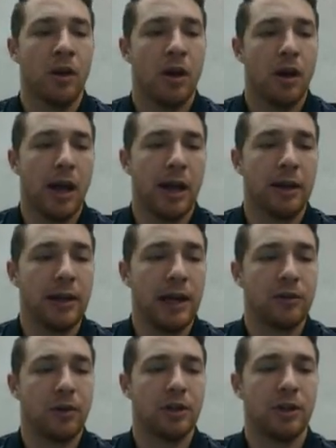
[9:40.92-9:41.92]
And last
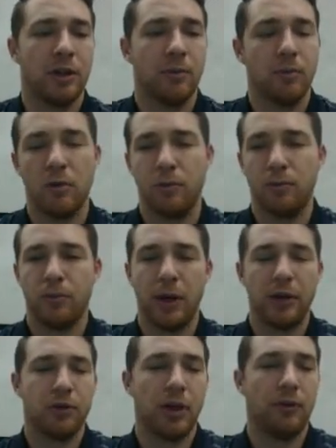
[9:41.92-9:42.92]
question, pretty
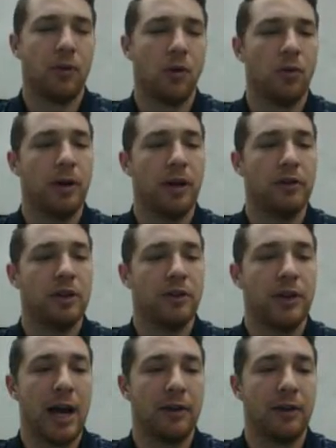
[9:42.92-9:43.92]
straightforward, but it's just
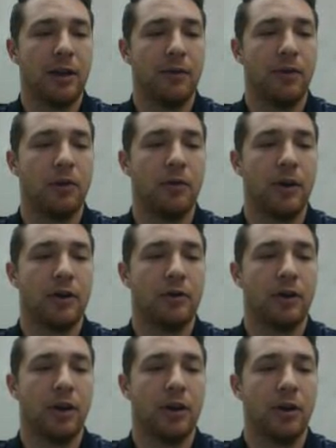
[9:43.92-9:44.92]
asking if those figures
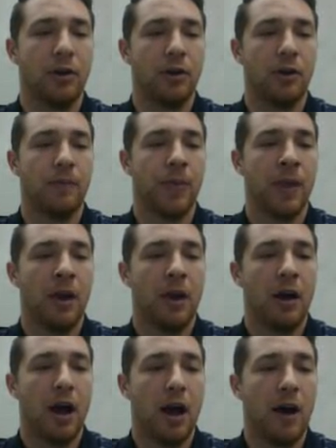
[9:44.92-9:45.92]
are congruent.
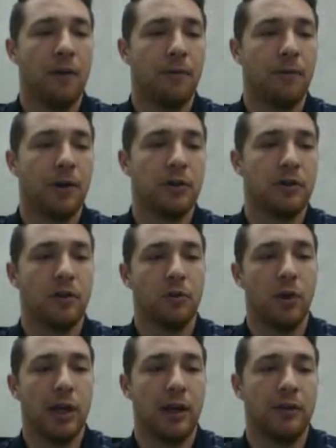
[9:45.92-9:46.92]
First,
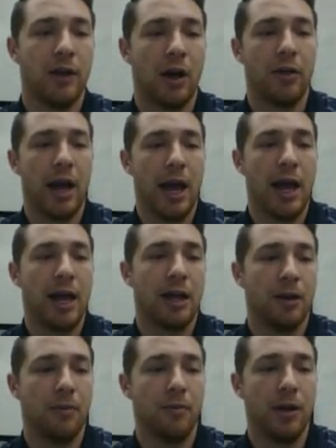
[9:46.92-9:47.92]
we can tell that A
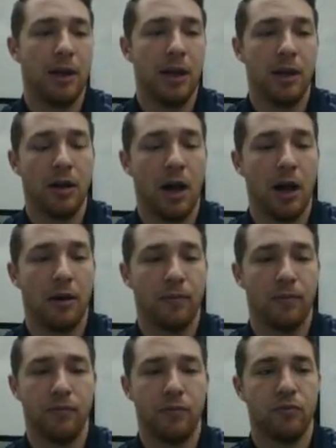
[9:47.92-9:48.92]
can be
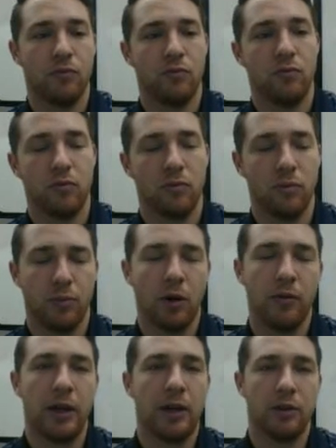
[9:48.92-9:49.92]

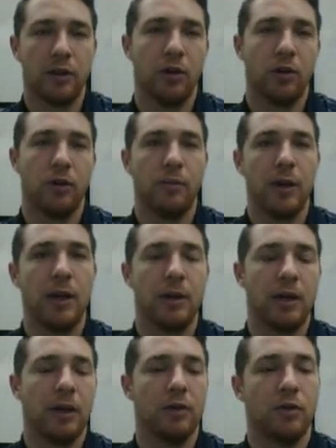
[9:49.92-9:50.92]
proven as congruent to B
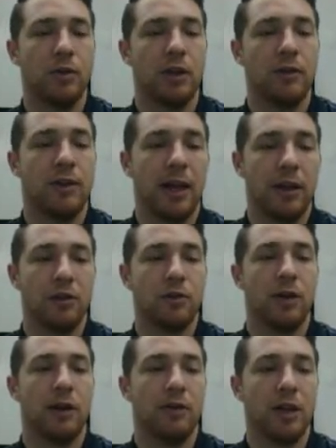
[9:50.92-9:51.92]
because it would just take a
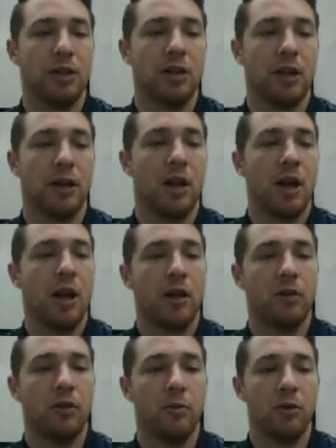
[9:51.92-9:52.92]
translation
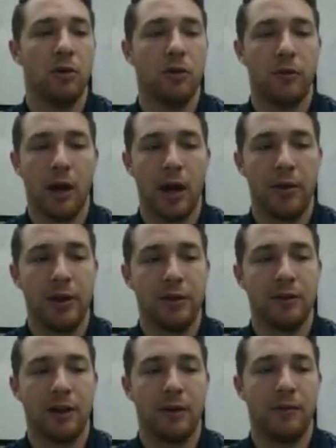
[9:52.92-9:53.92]
to move this
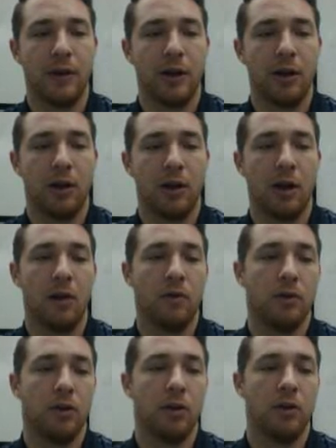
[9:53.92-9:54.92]
sun figure
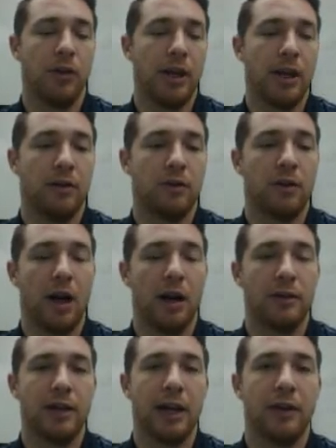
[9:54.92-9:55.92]
over the
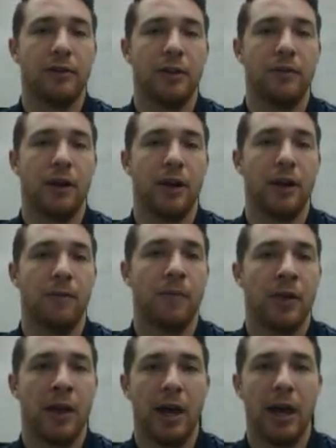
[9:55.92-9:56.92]
second sun figure,
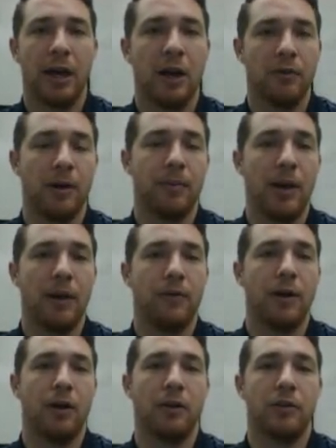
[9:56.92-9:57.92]
and cover up that
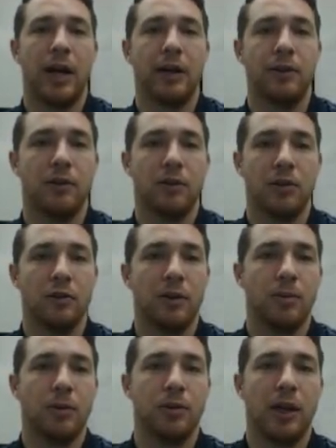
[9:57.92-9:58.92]
figure exactly. So
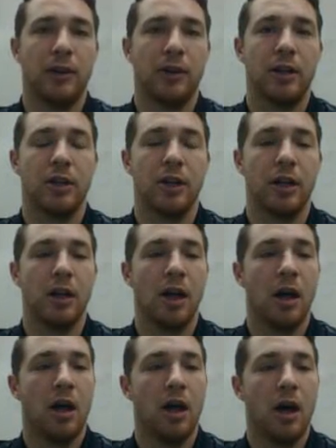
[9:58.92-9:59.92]
simple translation
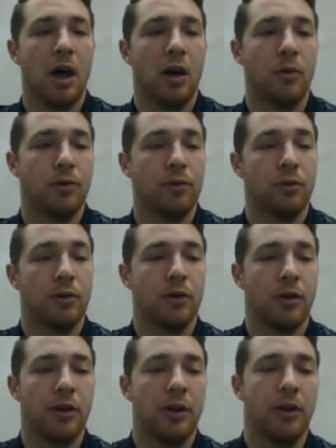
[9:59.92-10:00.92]
would
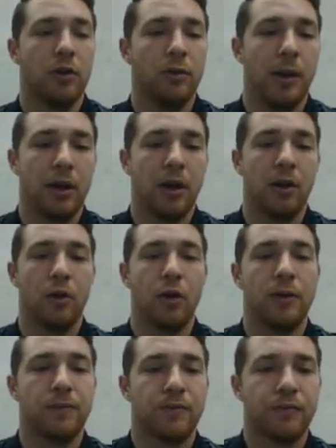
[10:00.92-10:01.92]
result in those being congruent.